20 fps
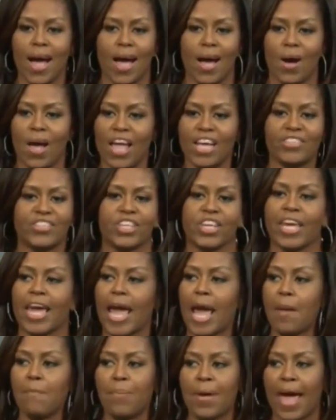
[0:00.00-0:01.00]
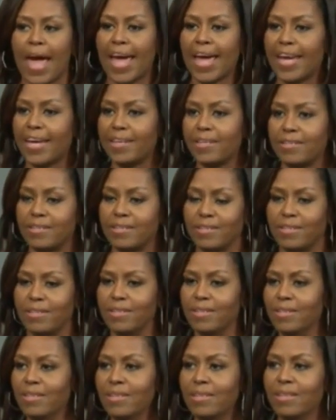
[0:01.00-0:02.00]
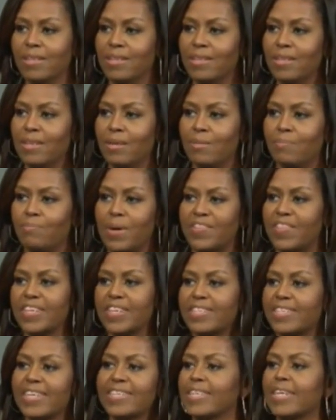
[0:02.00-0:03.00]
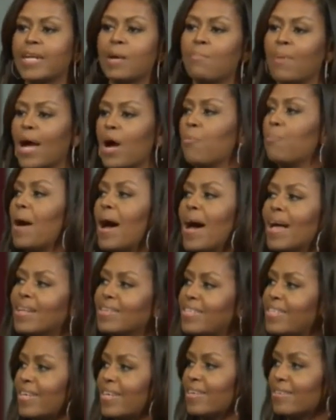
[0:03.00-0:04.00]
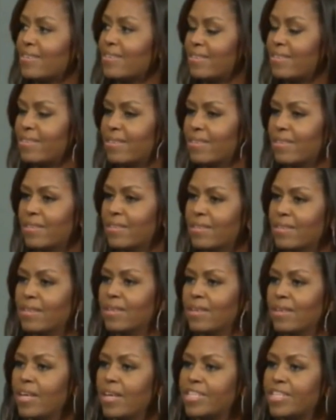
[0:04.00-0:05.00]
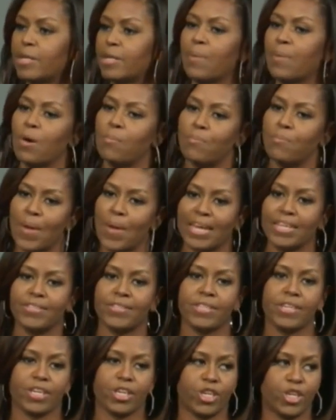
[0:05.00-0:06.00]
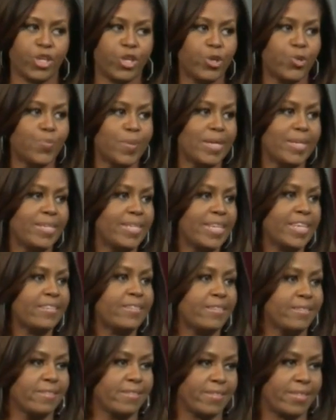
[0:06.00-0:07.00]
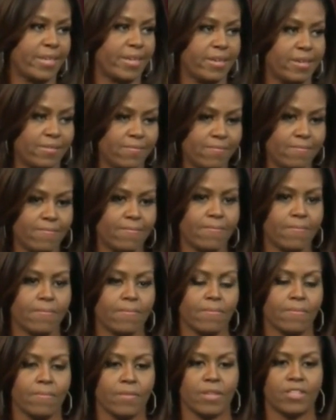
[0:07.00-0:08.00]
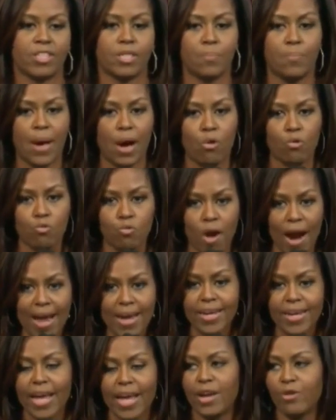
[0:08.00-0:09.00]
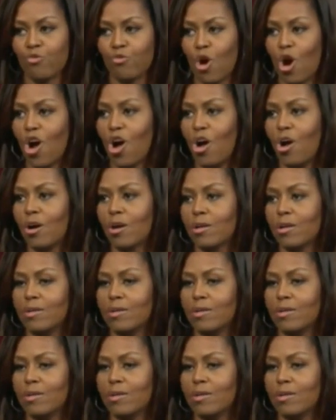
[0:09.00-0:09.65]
it's a campaign, but this isn't about politics. It's about basic human decency. It's about right and wrong.